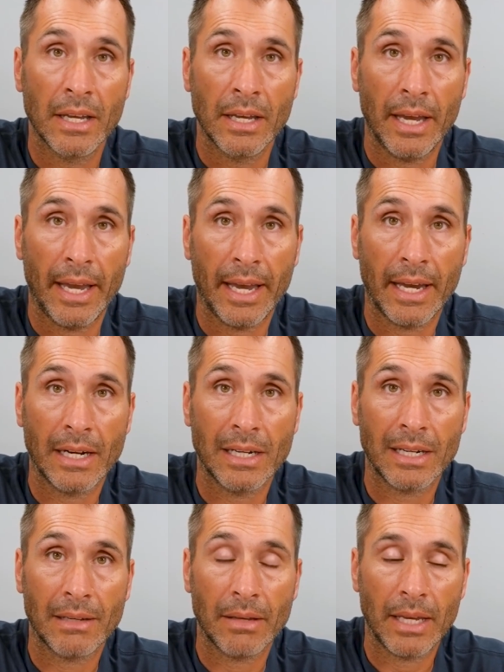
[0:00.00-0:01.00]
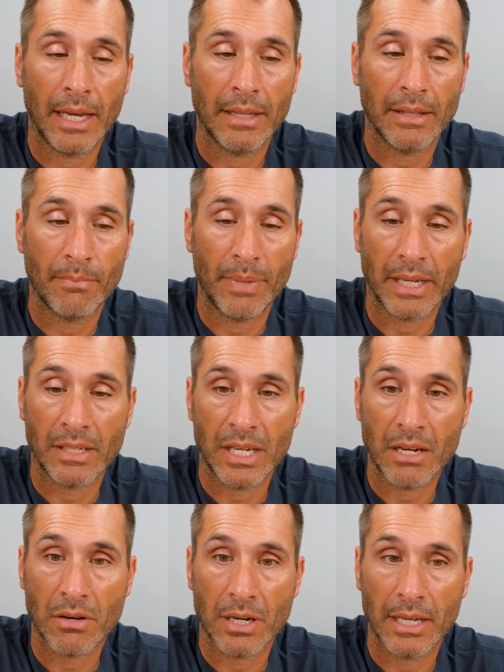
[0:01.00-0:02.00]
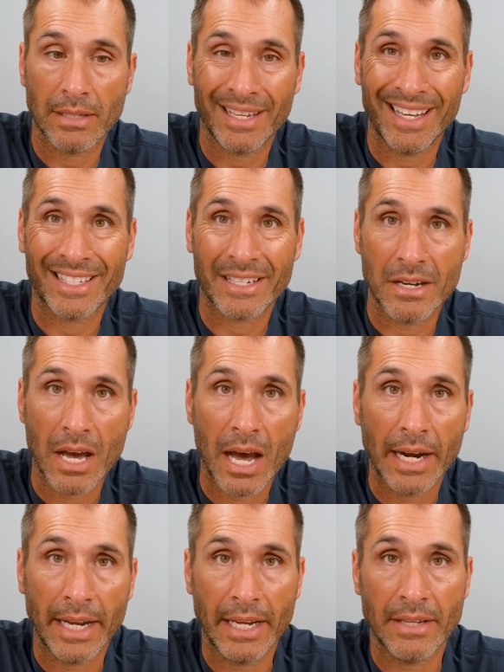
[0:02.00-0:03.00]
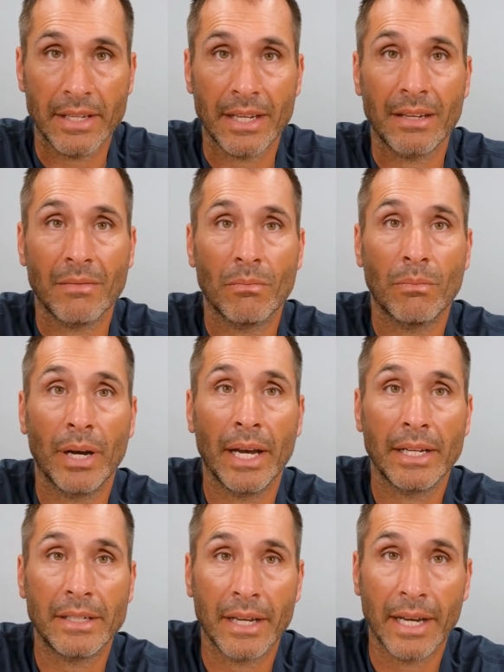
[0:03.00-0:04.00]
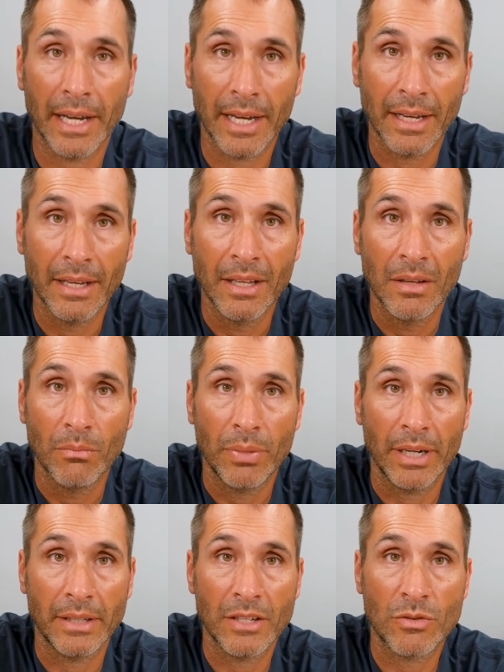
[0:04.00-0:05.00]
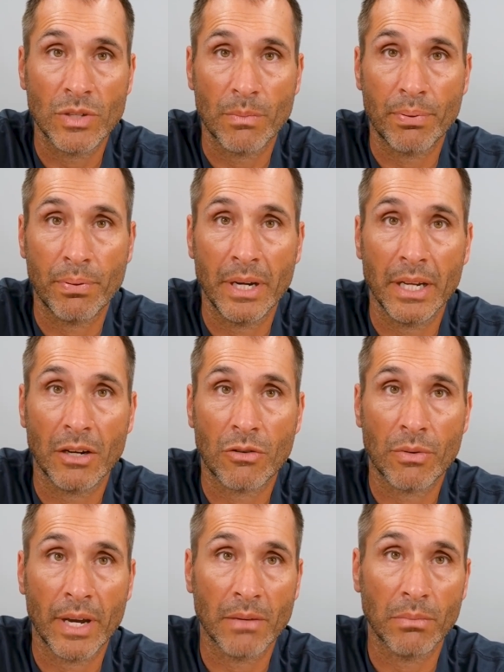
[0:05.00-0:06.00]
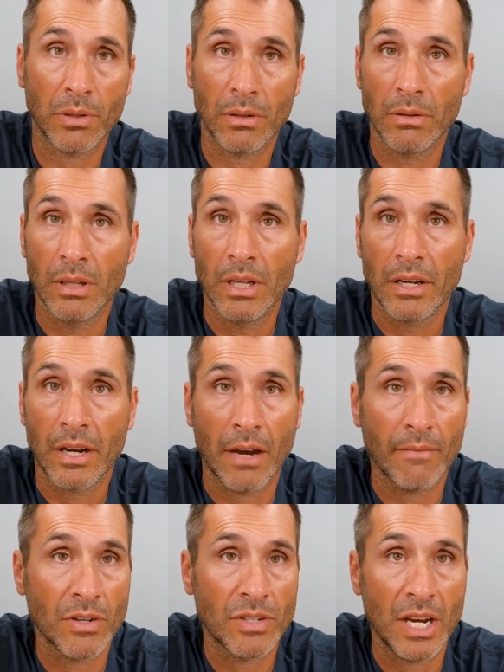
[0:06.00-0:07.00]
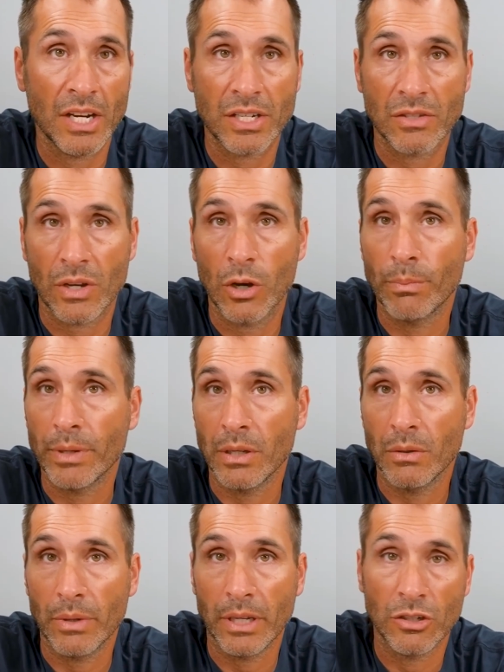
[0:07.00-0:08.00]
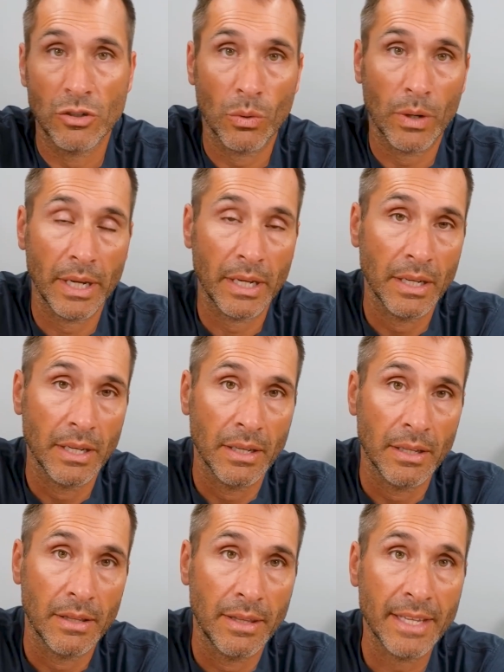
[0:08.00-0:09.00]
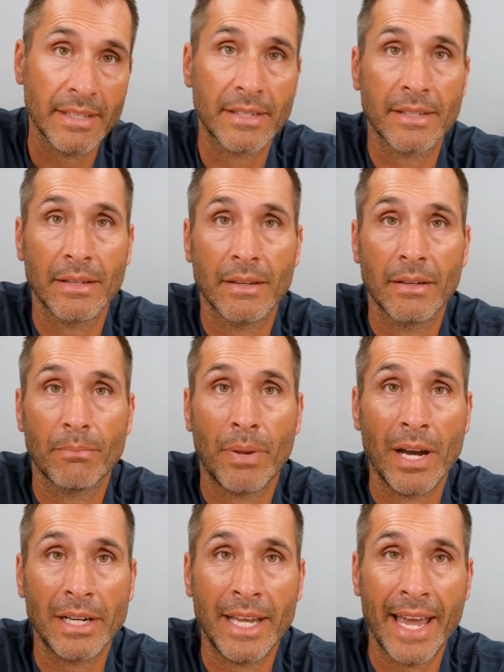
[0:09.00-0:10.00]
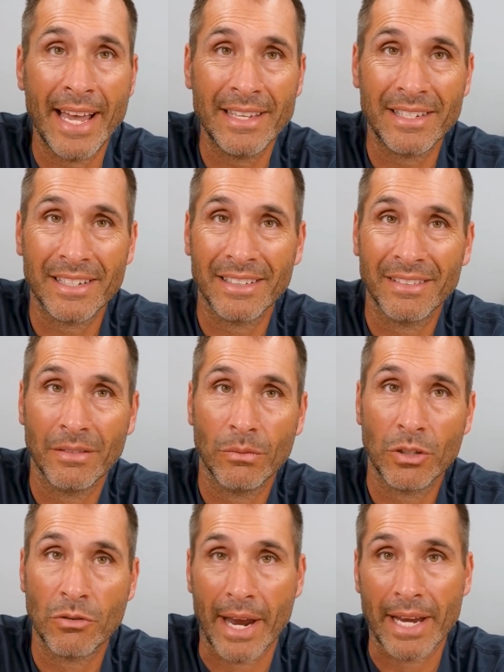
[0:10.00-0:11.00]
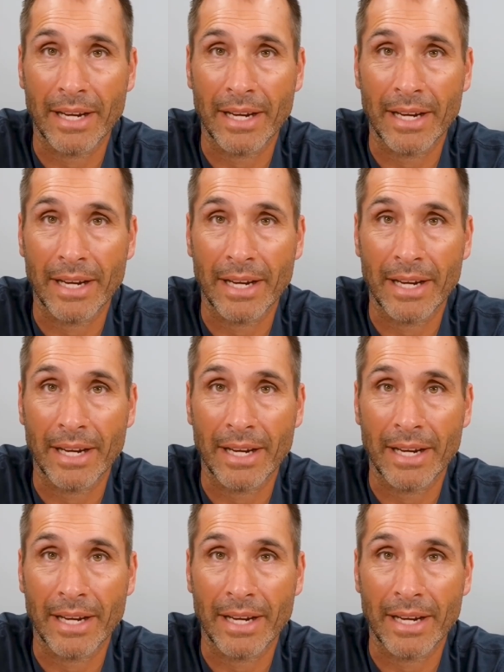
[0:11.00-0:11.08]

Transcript: And and the big secret is it's not easy, but uh, but this was a pretty incredible conversation. So I hope you enjoy this podcast with Greg.